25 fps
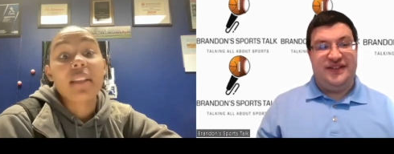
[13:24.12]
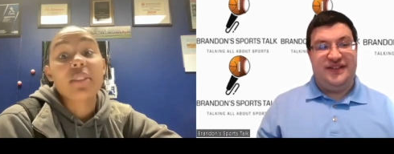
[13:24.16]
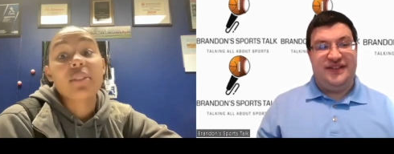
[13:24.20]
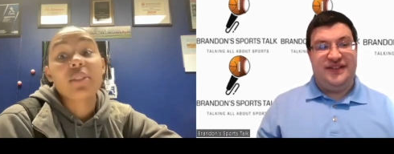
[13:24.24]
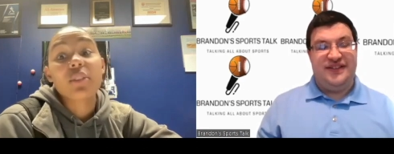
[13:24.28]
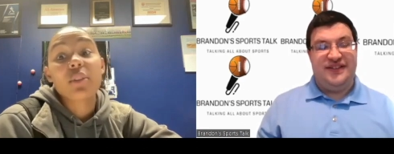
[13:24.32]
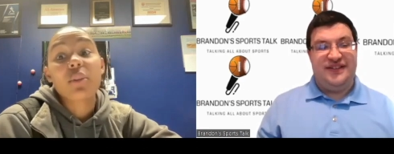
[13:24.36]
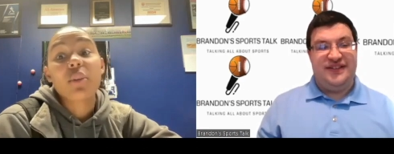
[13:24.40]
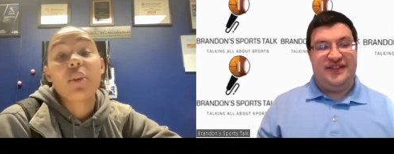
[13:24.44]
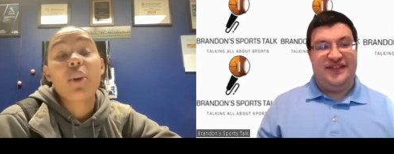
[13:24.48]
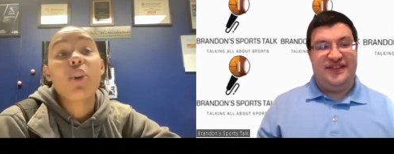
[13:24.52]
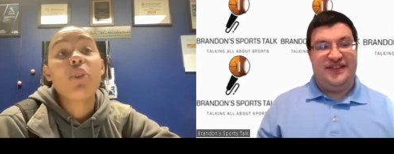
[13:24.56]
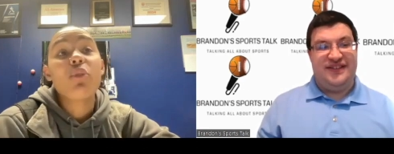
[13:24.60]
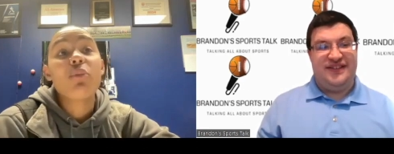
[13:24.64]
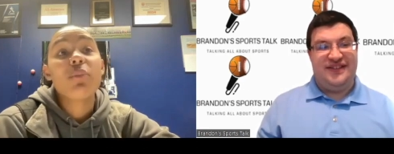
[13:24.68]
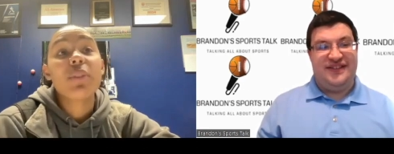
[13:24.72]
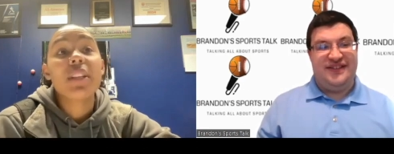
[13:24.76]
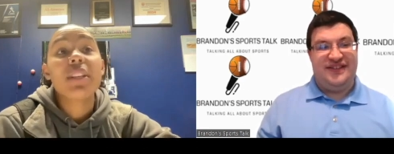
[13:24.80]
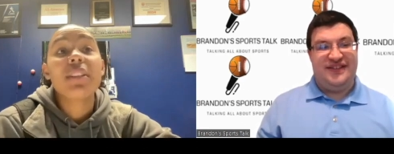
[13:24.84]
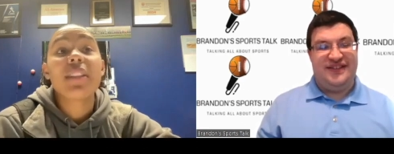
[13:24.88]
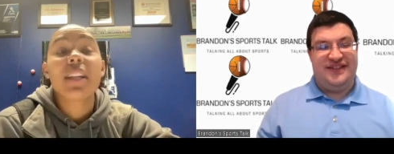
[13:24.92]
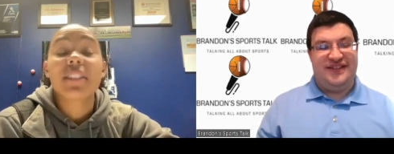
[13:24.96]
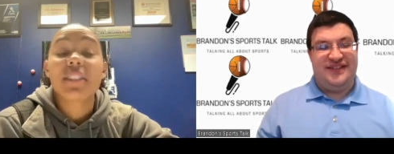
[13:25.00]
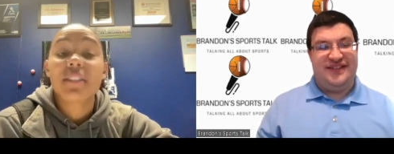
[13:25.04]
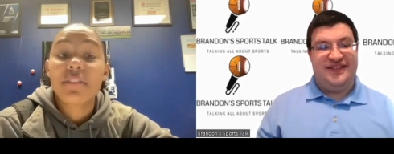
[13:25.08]
Speaker 1: so
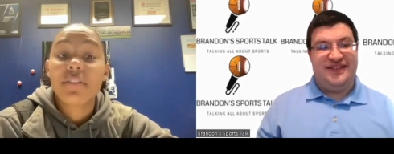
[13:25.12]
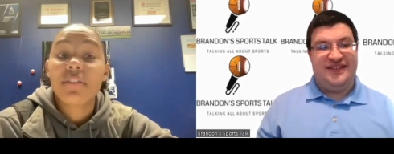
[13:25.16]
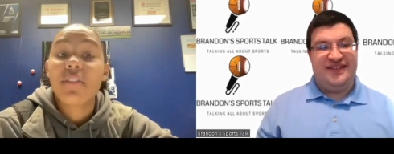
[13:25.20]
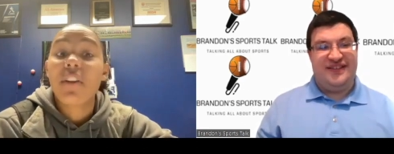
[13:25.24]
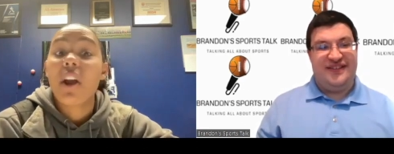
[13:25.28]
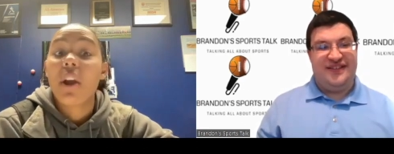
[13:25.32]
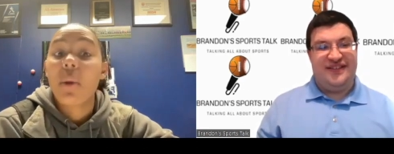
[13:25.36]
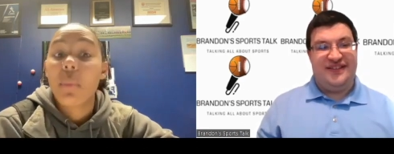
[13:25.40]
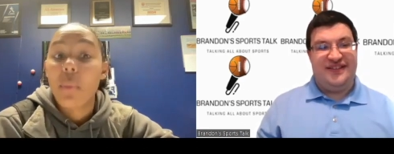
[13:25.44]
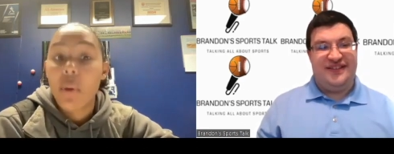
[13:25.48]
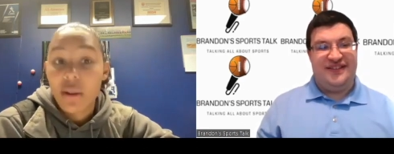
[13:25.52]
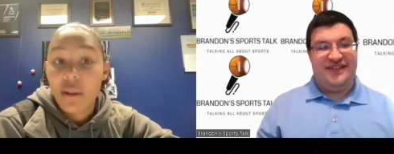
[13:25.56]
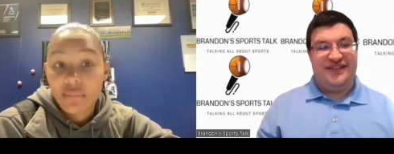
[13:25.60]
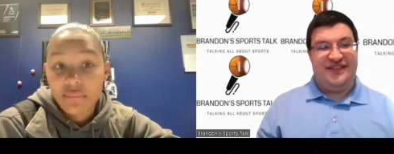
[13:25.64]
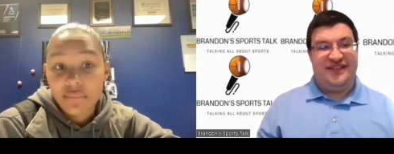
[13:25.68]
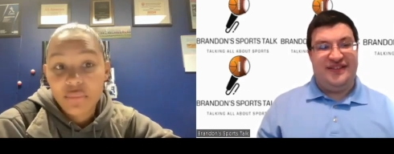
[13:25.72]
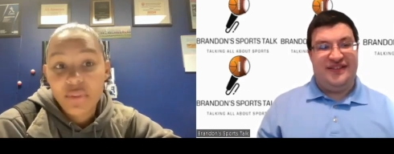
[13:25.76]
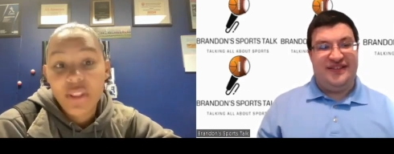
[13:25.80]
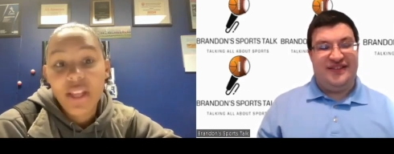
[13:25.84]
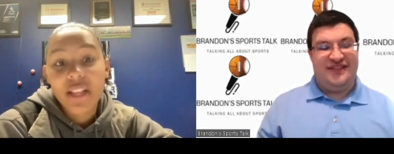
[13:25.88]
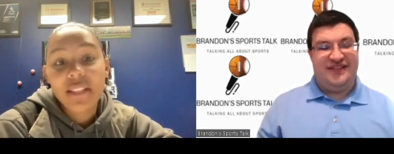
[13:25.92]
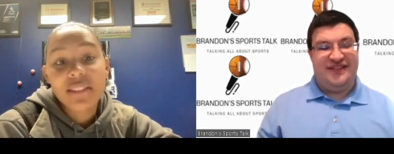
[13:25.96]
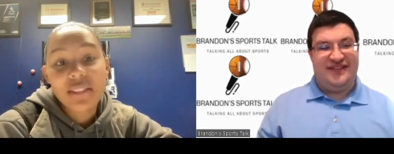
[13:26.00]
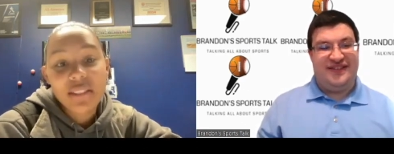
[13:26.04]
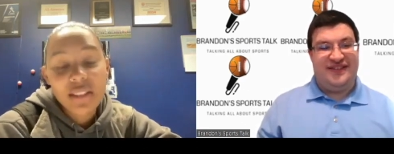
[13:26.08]
Colby, that's a far one.
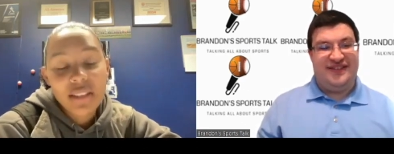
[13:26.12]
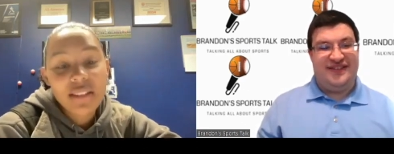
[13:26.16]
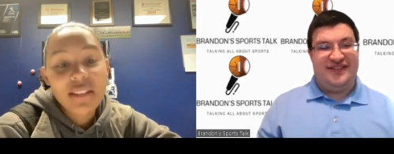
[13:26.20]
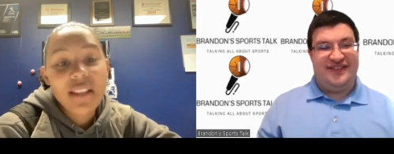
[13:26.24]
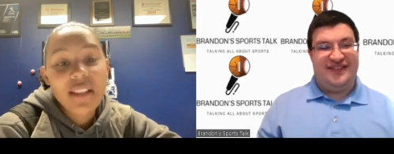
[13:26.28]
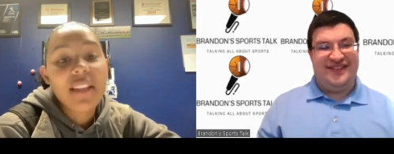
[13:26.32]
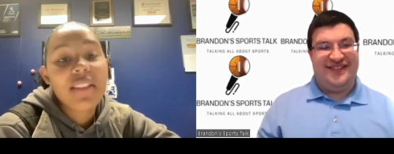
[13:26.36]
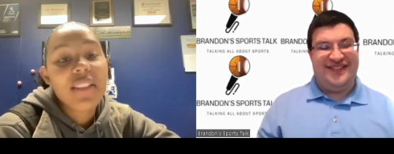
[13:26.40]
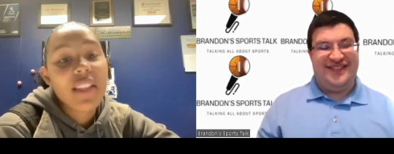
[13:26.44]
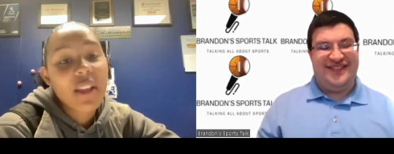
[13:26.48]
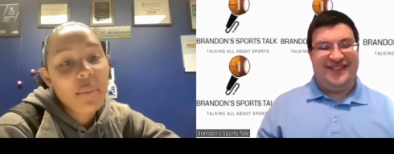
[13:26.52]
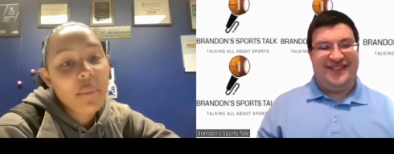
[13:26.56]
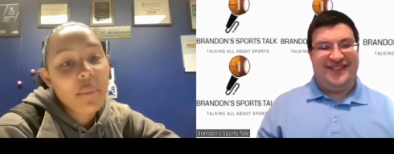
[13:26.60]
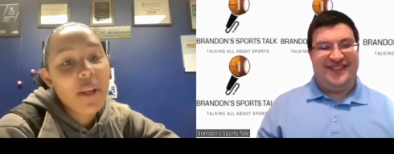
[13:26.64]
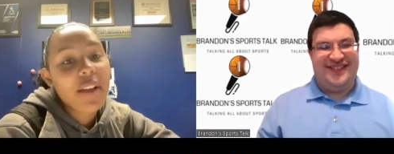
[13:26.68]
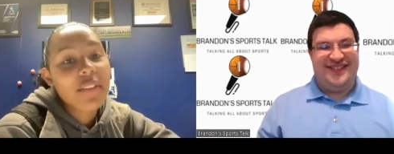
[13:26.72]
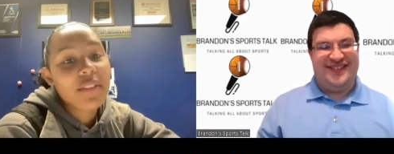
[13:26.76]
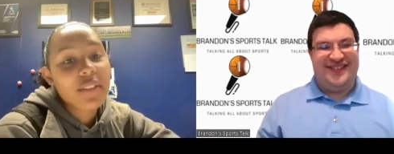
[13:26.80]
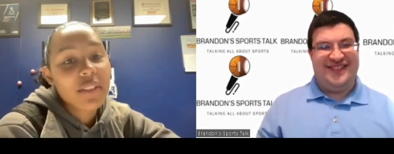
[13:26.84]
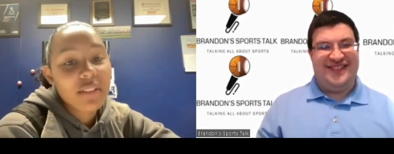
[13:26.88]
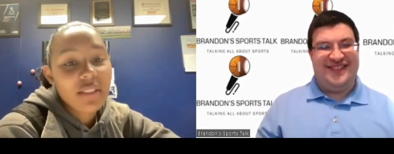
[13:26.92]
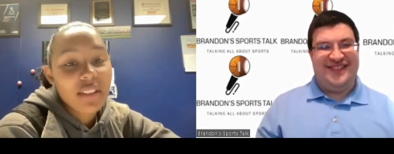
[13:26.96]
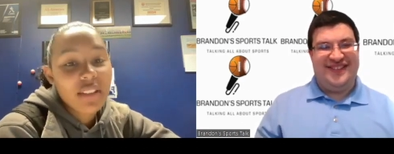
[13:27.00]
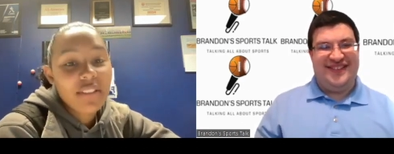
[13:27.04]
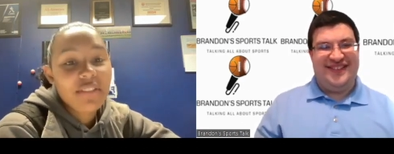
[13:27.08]
That will
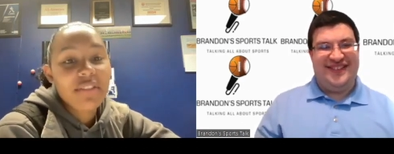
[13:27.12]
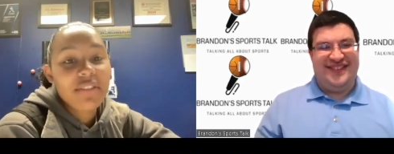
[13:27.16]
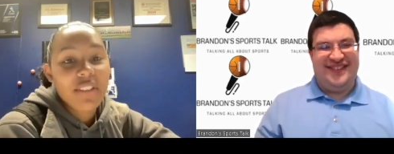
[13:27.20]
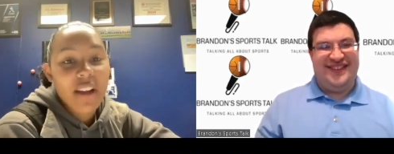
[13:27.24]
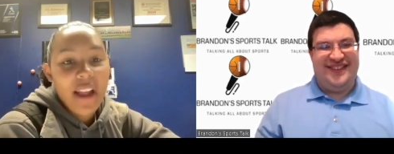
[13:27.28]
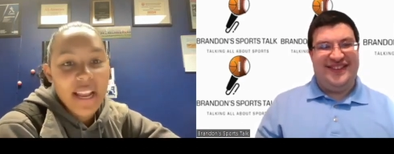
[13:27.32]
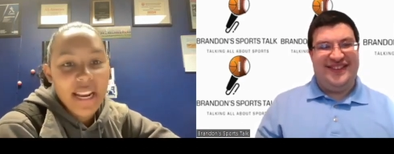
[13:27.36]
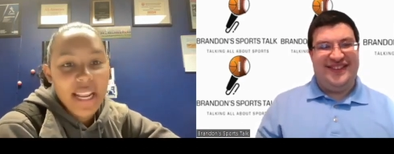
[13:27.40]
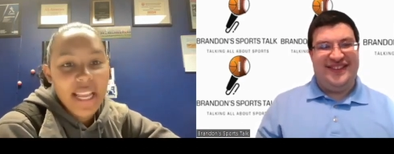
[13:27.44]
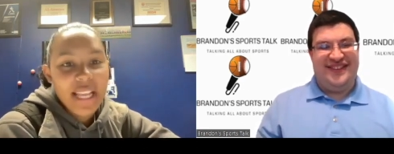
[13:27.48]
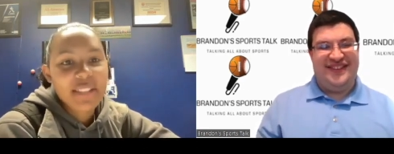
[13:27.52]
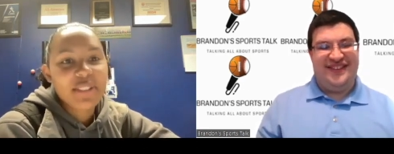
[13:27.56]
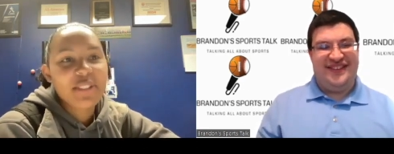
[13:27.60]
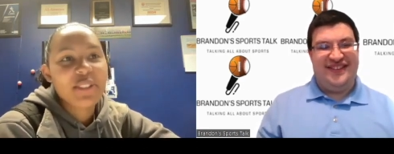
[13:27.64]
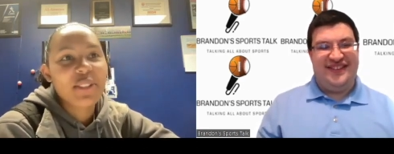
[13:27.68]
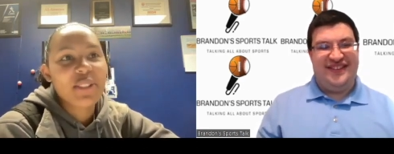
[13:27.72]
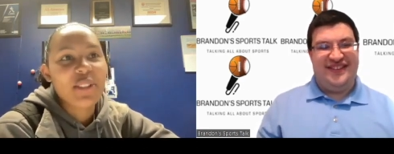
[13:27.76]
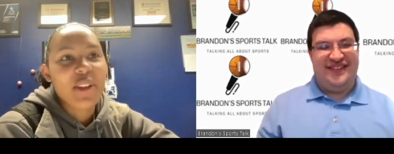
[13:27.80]
have to leave Fridays.